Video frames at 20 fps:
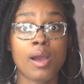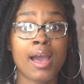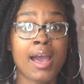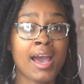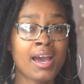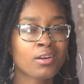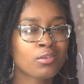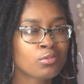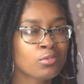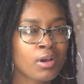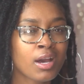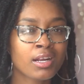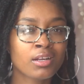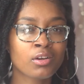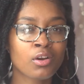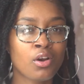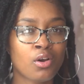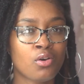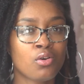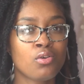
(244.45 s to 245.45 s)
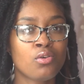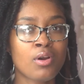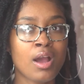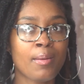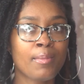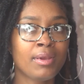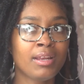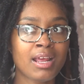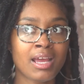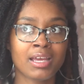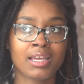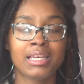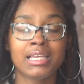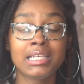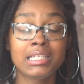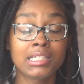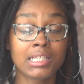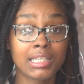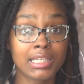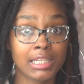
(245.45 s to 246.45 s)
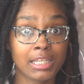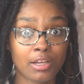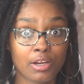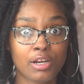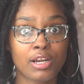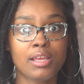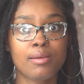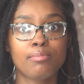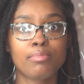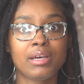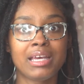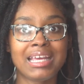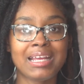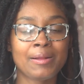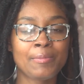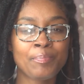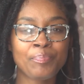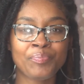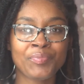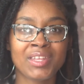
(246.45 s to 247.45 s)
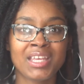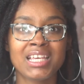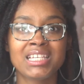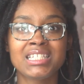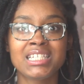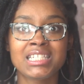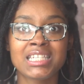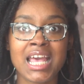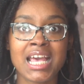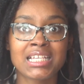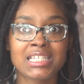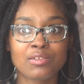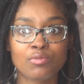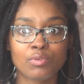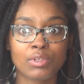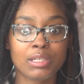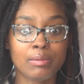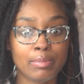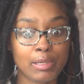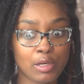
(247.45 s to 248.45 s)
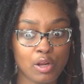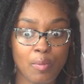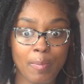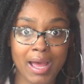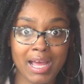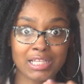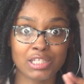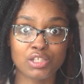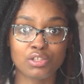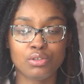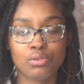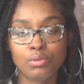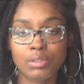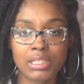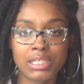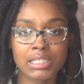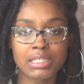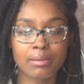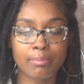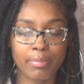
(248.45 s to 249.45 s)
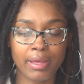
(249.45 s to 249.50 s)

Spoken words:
I don't know how to code. I mean, I could easily learn it, but it just hasn't really been on my to-do list.